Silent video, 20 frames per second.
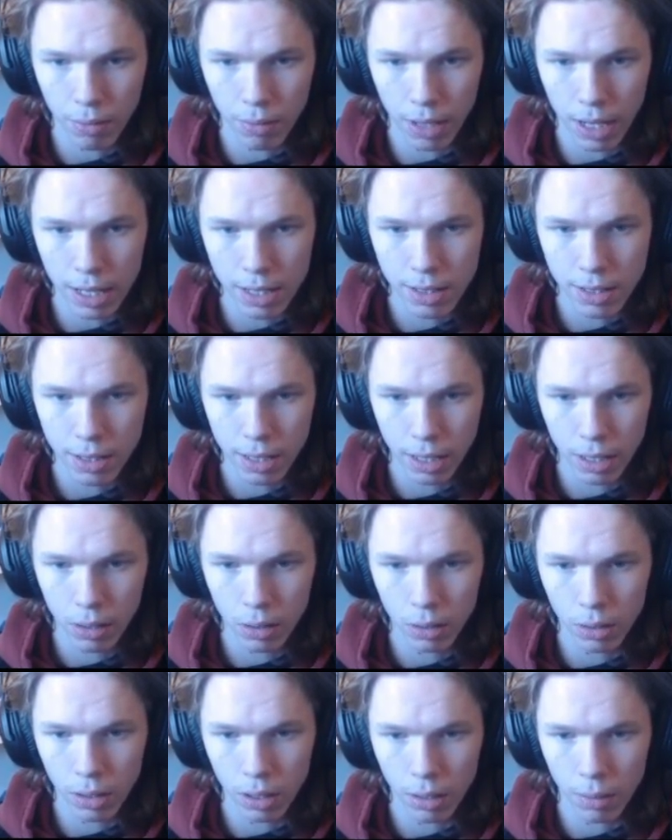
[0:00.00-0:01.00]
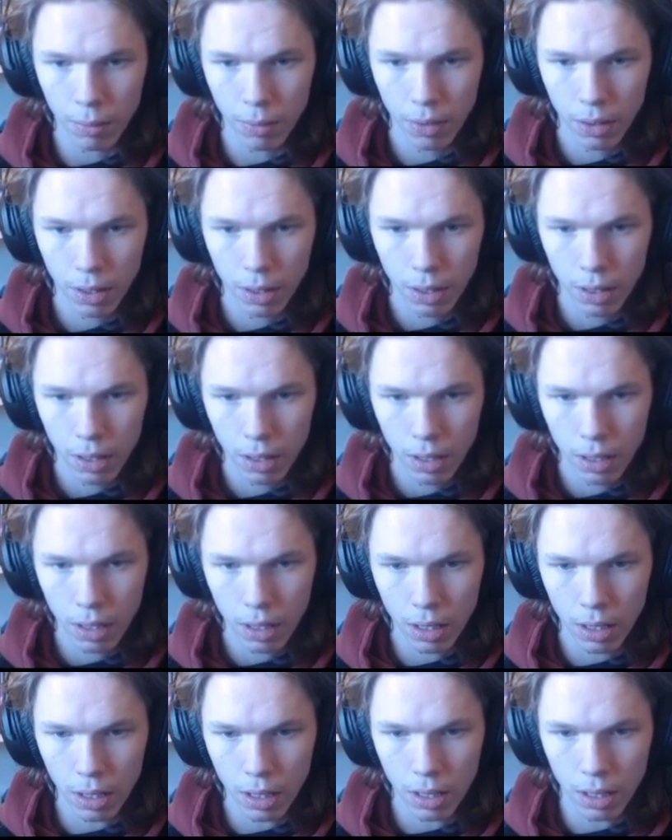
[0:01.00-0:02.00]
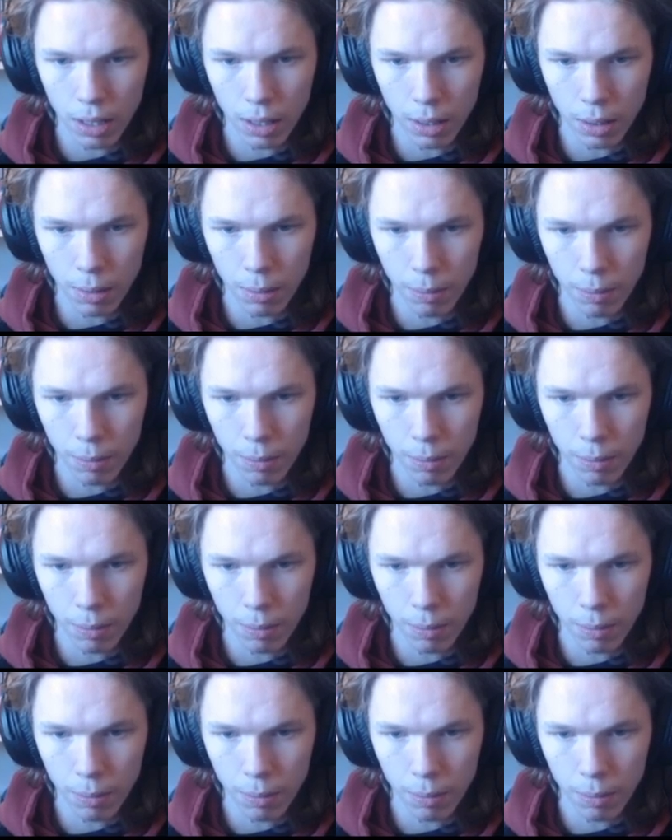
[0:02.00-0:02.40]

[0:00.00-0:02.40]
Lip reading: fast cycle. No.